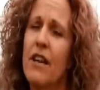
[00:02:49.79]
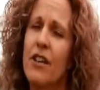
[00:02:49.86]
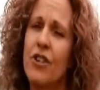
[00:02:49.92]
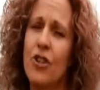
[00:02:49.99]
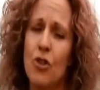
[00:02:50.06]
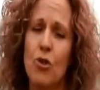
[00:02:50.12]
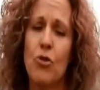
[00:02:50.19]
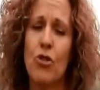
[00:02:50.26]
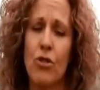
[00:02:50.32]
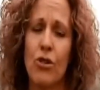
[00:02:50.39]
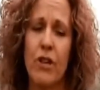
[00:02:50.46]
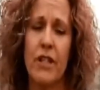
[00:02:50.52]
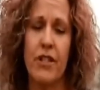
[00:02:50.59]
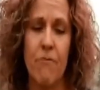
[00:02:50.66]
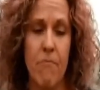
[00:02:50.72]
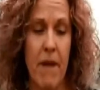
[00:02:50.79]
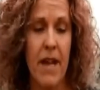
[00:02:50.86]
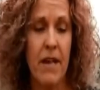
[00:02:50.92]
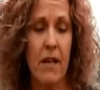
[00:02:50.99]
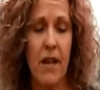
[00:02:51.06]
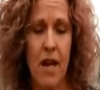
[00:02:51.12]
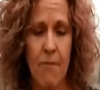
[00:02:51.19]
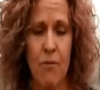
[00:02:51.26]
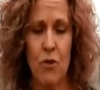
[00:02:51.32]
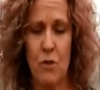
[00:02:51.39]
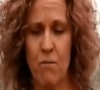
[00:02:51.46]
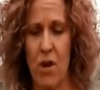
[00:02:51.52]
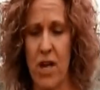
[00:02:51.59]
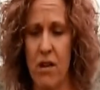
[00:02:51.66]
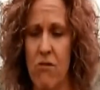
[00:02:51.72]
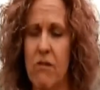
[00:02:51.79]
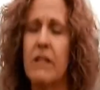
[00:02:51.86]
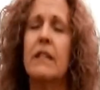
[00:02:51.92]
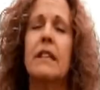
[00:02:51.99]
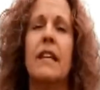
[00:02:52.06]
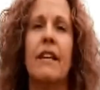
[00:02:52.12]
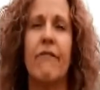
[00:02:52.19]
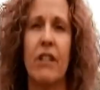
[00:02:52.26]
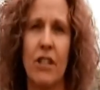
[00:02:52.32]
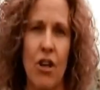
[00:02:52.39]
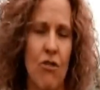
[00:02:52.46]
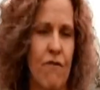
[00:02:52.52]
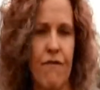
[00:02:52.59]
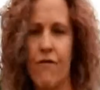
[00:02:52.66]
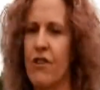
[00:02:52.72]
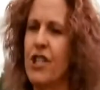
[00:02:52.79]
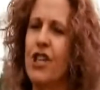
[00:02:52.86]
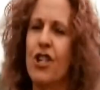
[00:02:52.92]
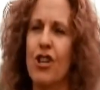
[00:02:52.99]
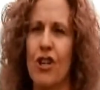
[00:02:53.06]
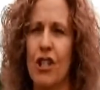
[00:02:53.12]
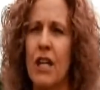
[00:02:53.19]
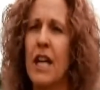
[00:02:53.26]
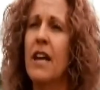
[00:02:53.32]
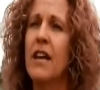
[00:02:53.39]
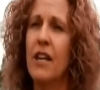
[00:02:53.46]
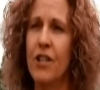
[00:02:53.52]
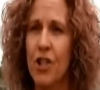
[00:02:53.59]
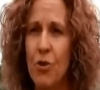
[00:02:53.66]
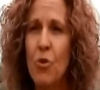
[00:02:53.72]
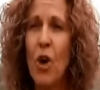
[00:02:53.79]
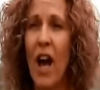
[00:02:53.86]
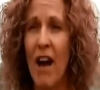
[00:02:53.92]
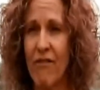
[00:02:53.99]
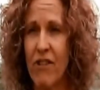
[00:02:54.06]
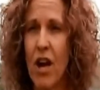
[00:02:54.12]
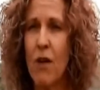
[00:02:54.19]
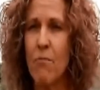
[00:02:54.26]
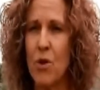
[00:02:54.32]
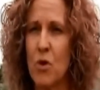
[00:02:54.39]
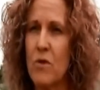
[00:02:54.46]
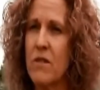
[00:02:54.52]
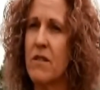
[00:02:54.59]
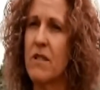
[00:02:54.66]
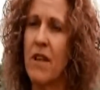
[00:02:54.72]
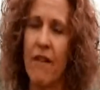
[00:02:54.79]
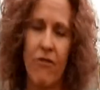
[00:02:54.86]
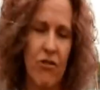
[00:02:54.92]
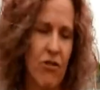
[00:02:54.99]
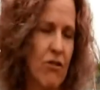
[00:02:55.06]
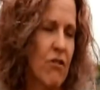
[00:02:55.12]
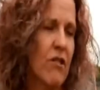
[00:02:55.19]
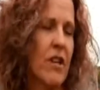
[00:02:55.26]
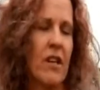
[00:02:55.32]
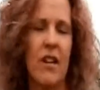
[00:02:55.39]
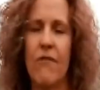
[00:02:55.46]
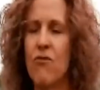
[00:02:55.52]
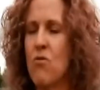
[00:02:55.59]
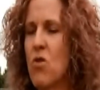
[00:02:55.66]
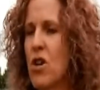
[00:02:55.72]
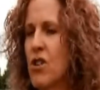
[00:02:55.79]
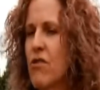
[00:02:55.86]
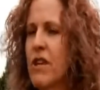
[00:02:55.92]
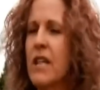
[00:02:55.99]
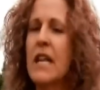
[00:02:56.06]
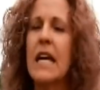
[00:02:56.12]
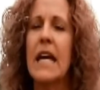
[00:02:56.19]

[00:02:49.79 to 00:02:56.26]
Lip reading: You could make a compost pile, leave it alone for a year, and you will have compost. Never turn it, never water it.